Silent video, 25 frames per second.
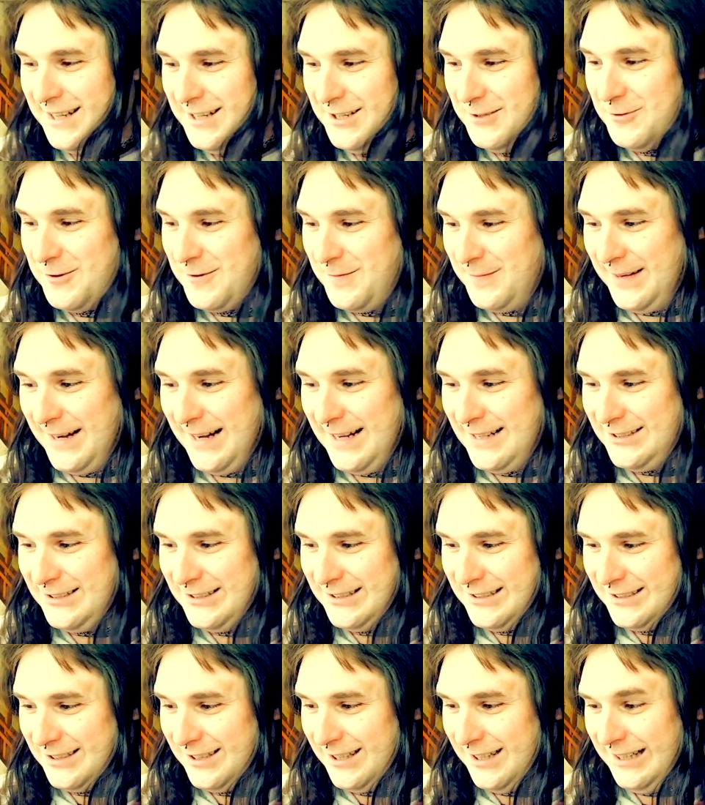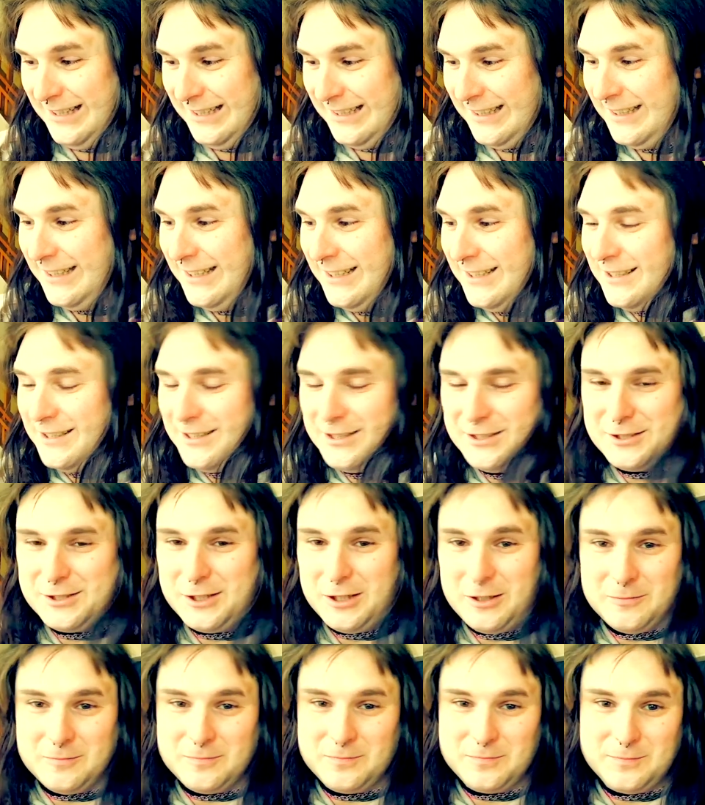you imagine, like,
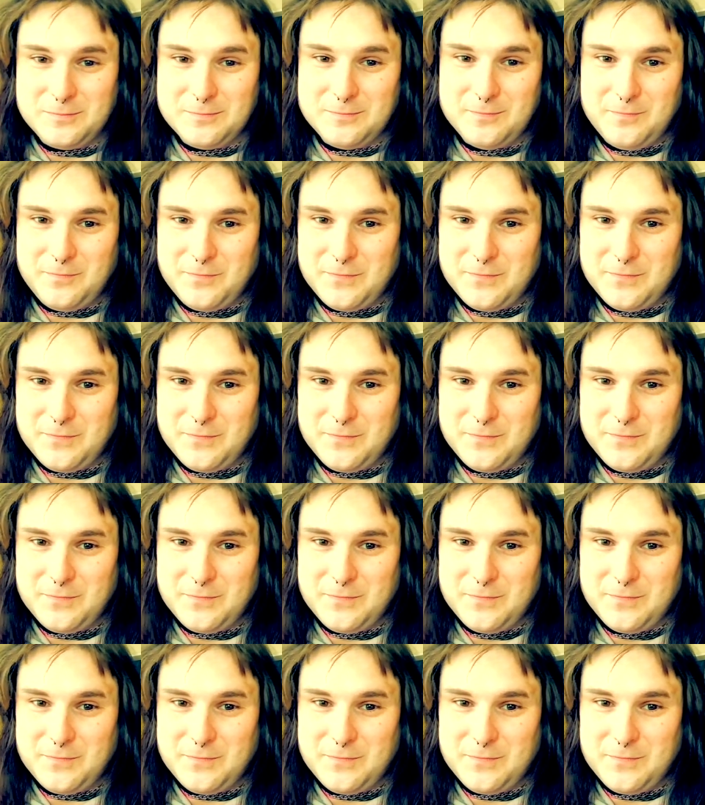some